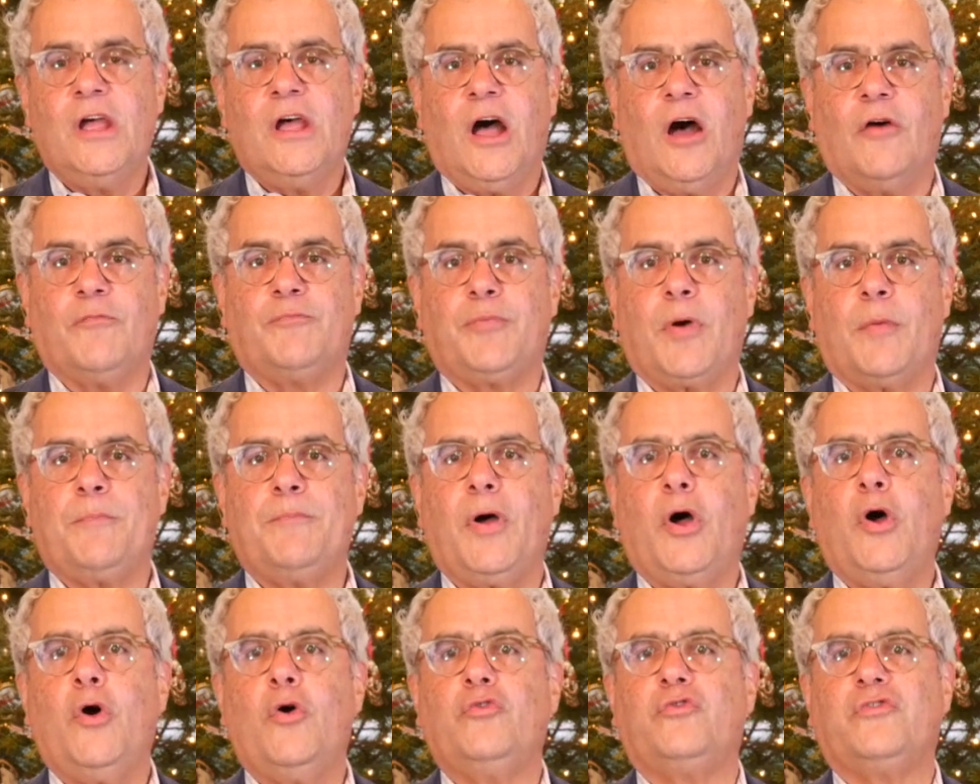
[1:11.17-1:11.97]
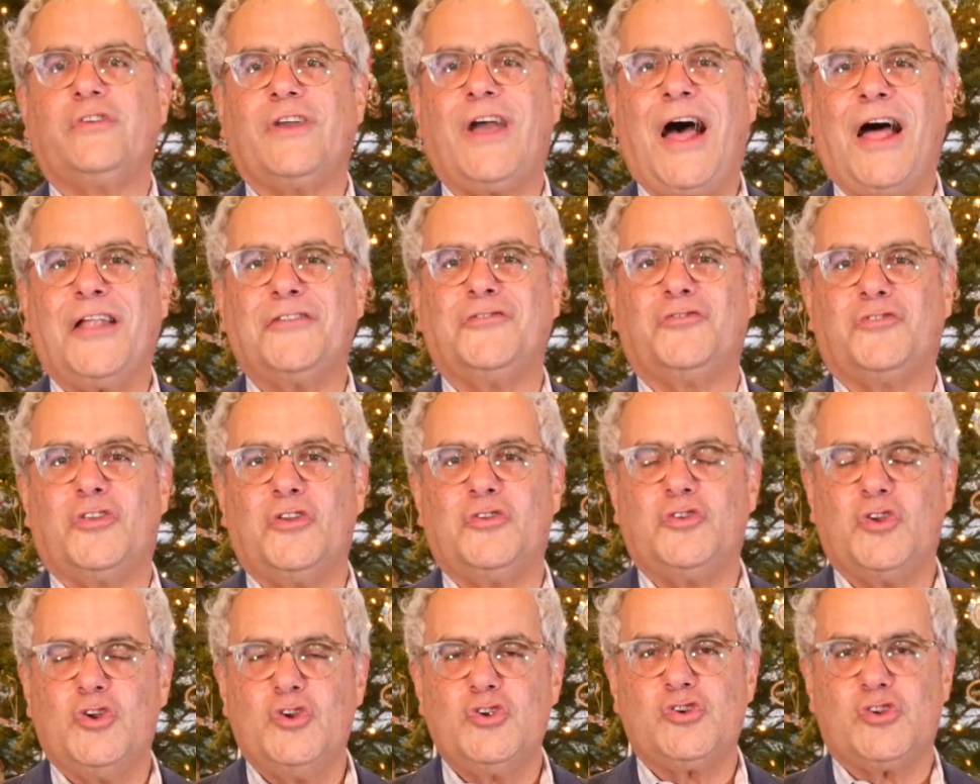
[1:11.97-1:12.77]
of proposed
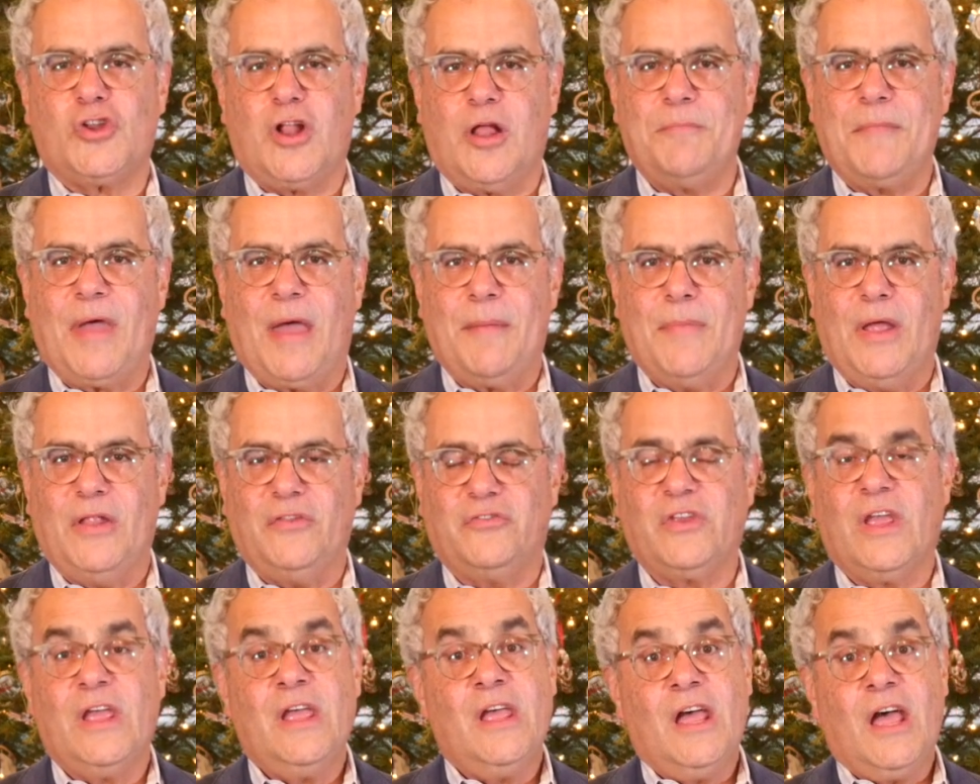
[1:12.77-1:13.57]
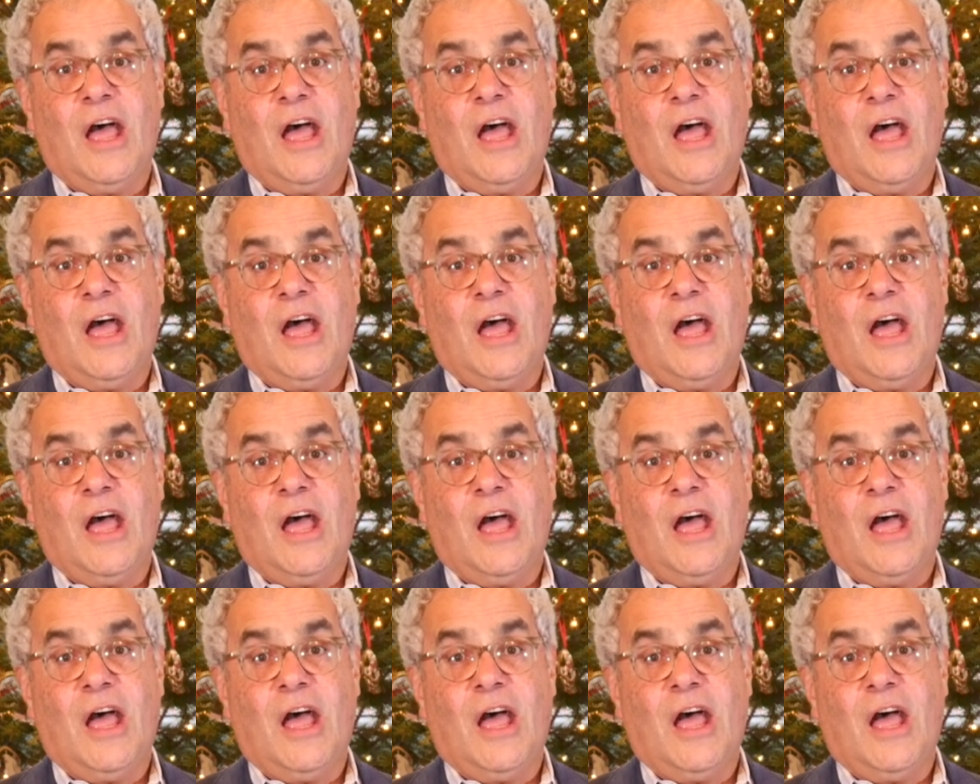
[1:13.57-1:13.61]
constitutional amendments